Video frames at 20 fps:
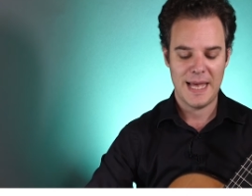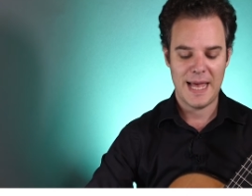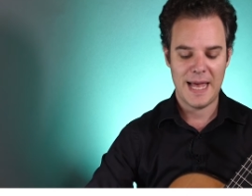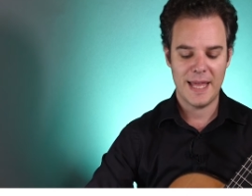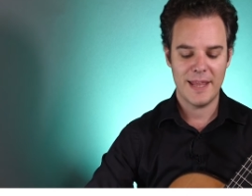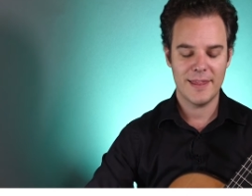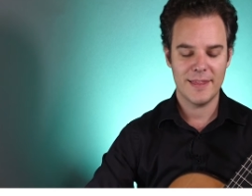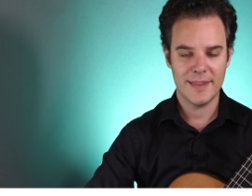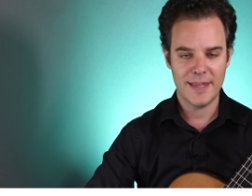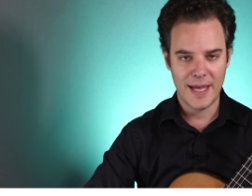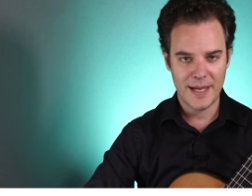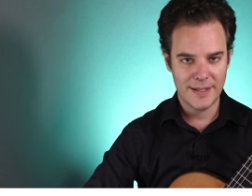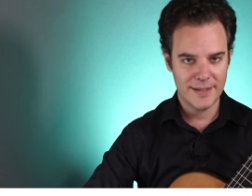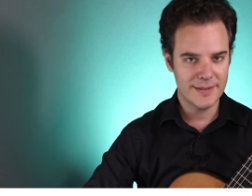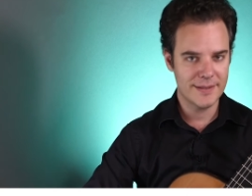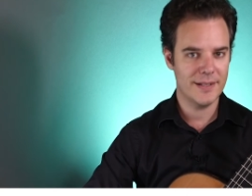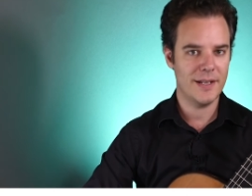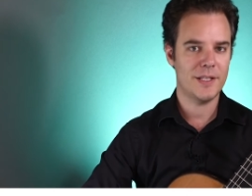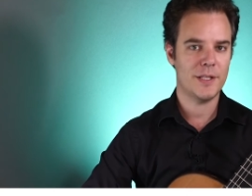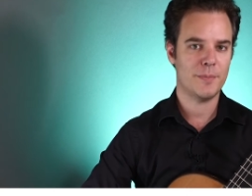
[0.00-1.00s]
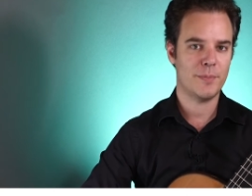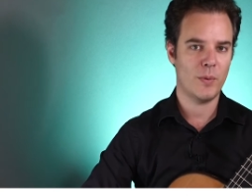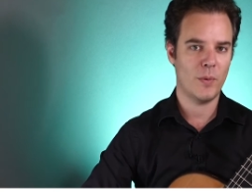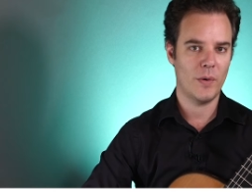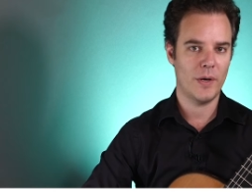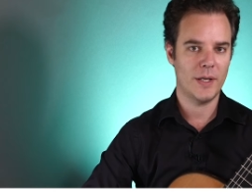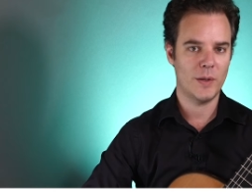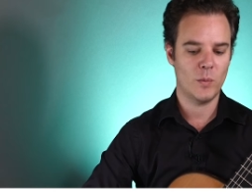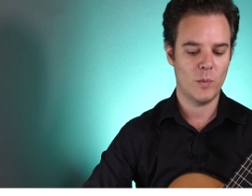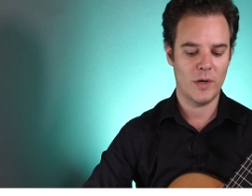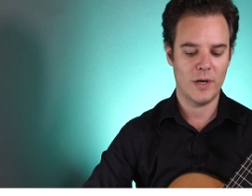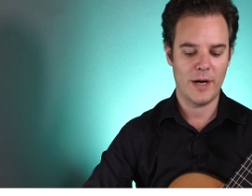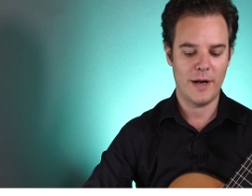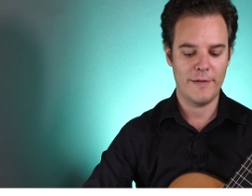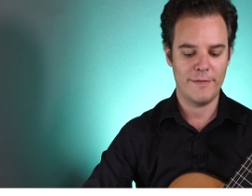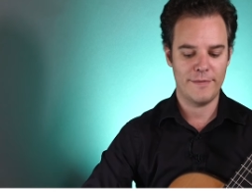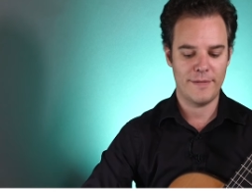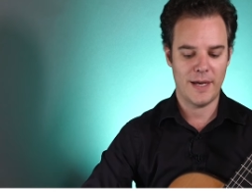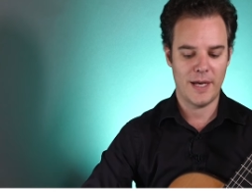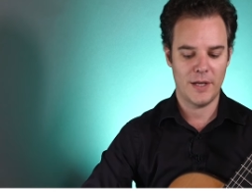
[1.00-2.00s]
And that is another point where
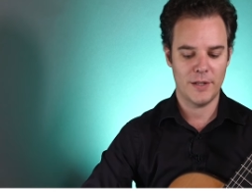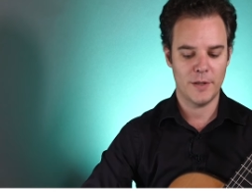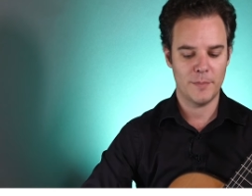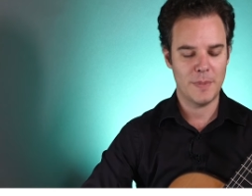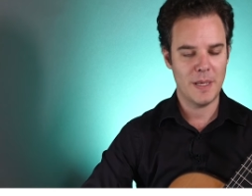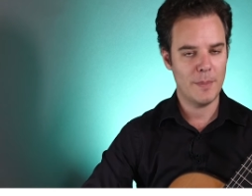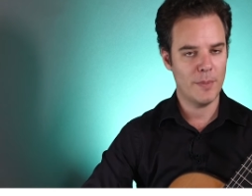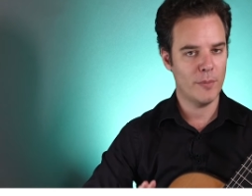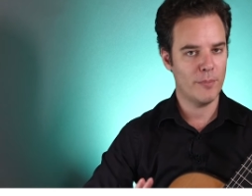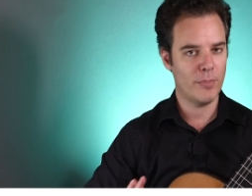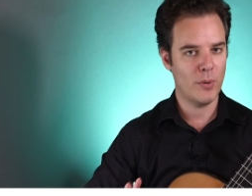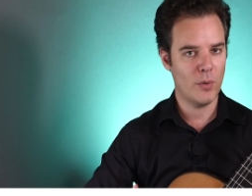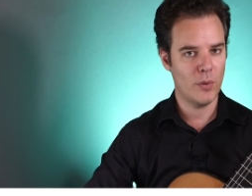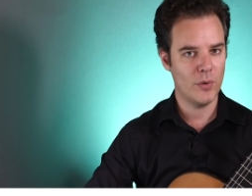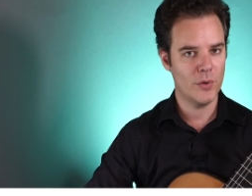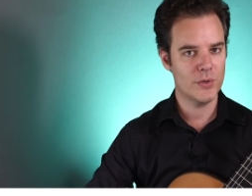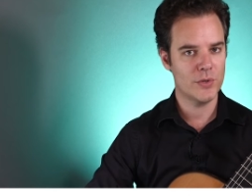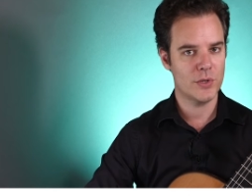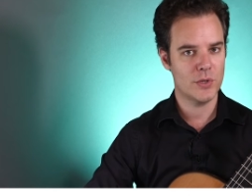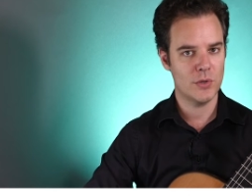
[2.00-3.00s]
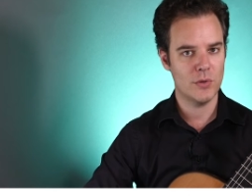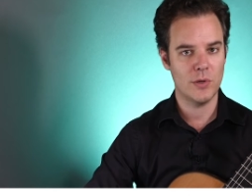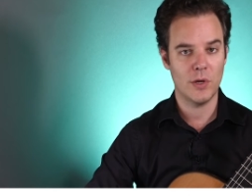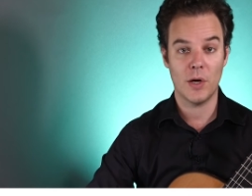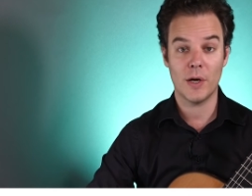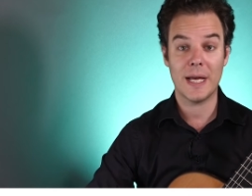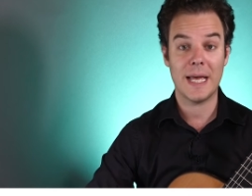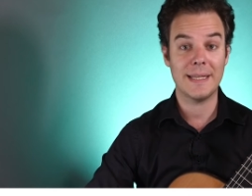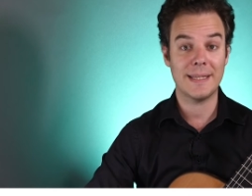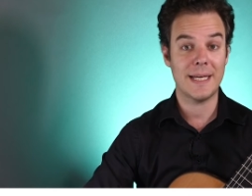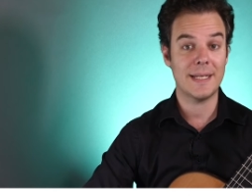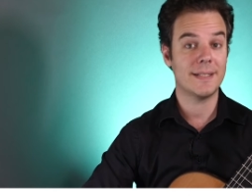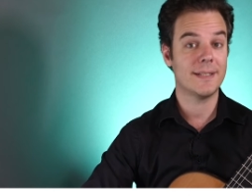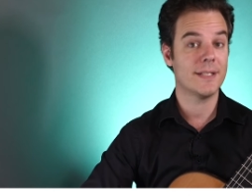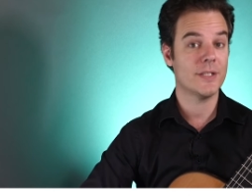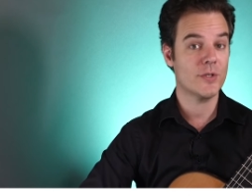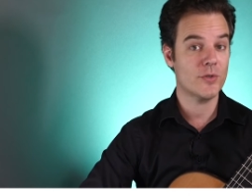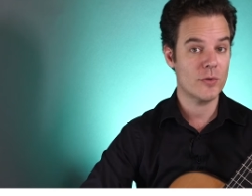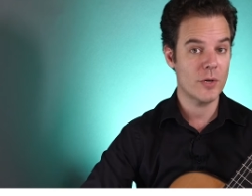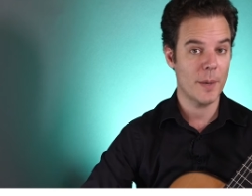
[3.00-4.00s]
I found that people pause too long and that
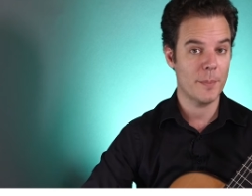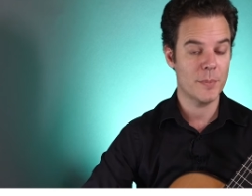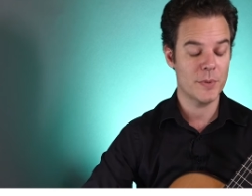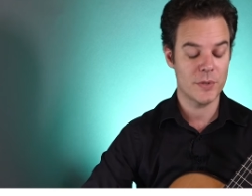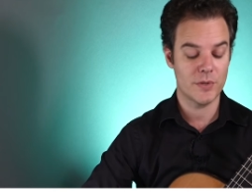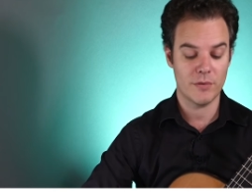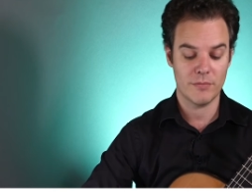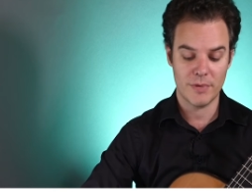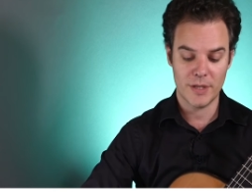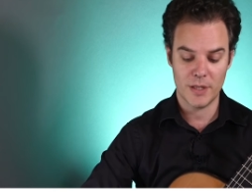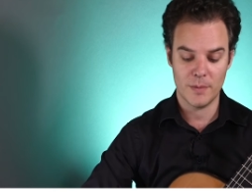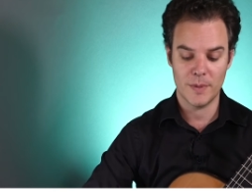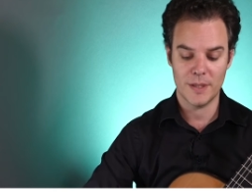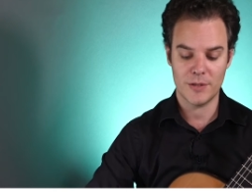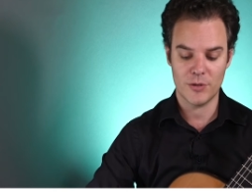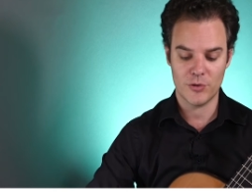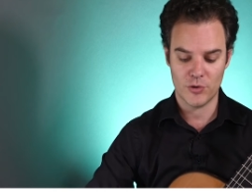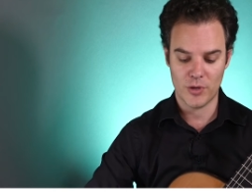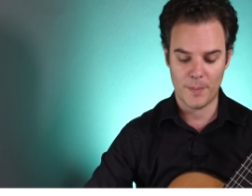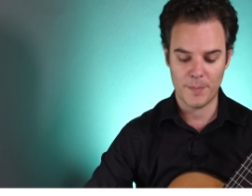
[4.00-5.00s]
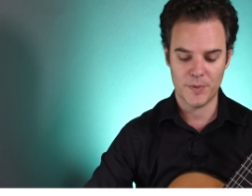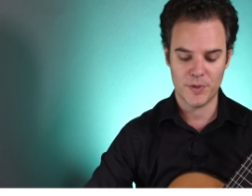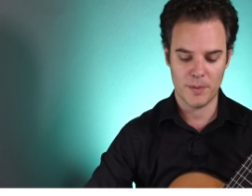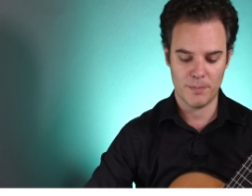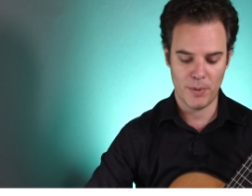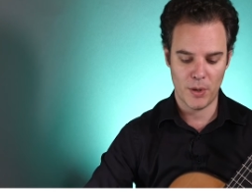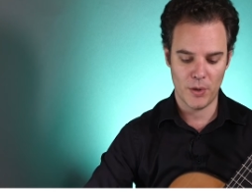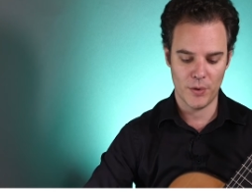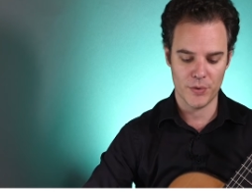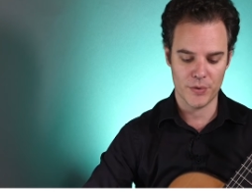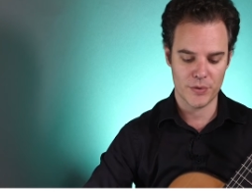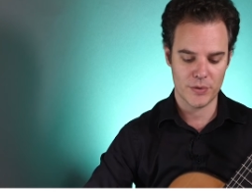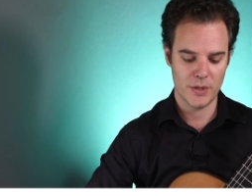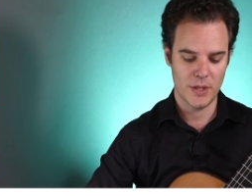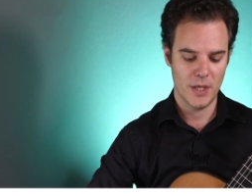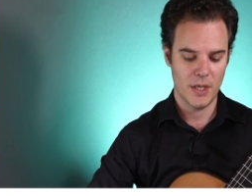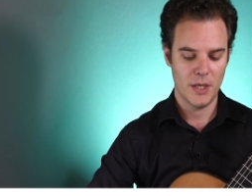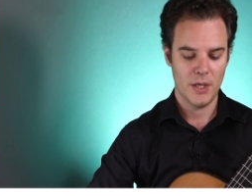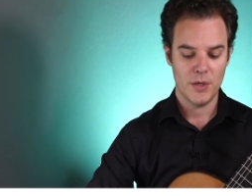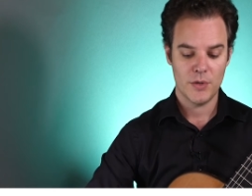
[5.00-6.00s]
disrupts the rhythm, it disrupts the pulse.
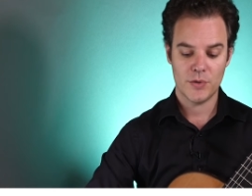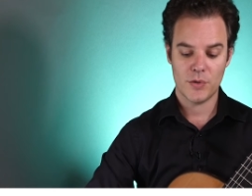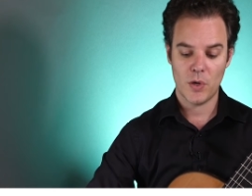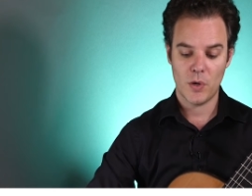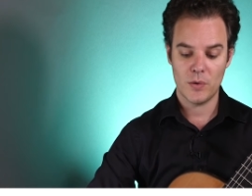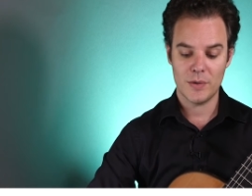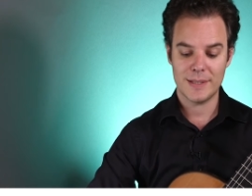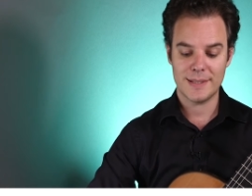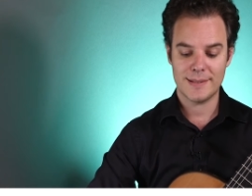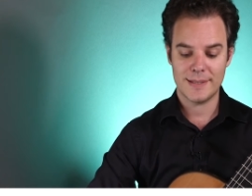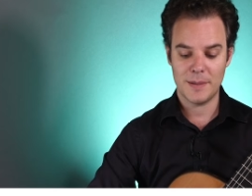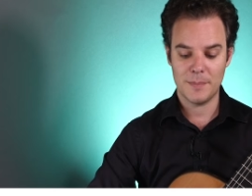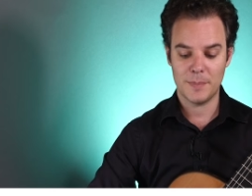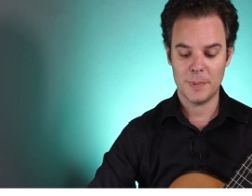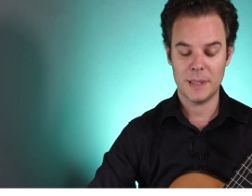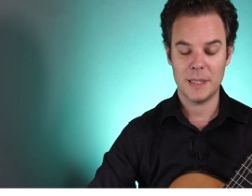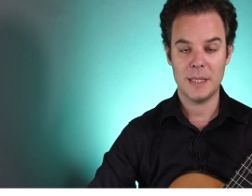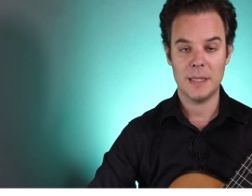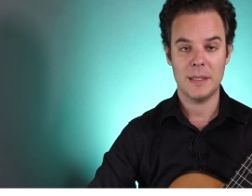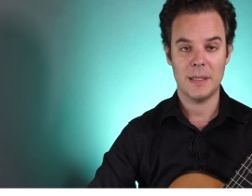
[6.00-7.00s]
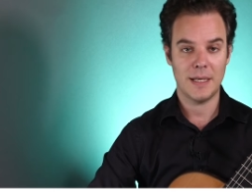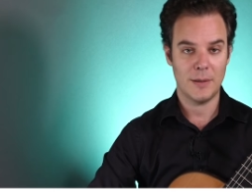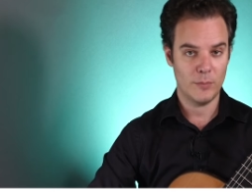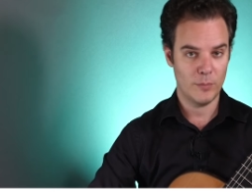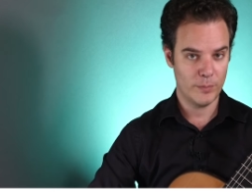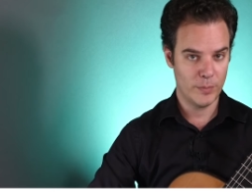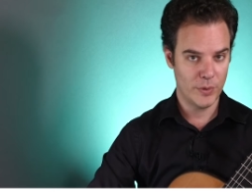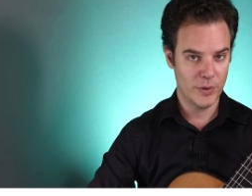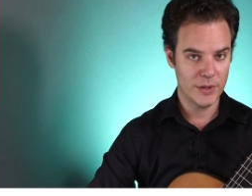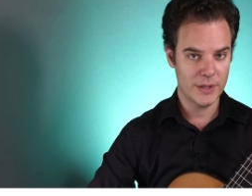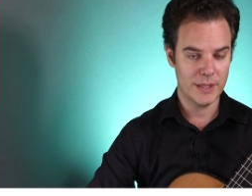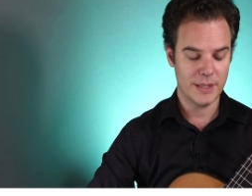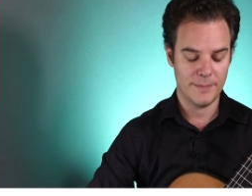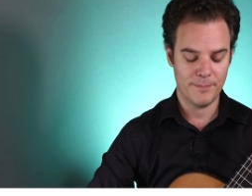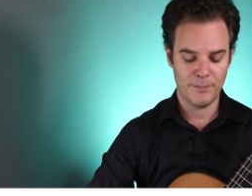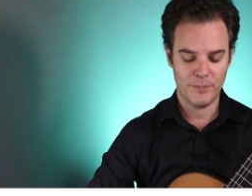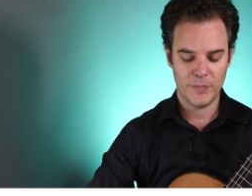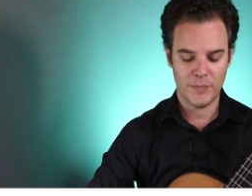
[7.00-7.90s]
So, simply put,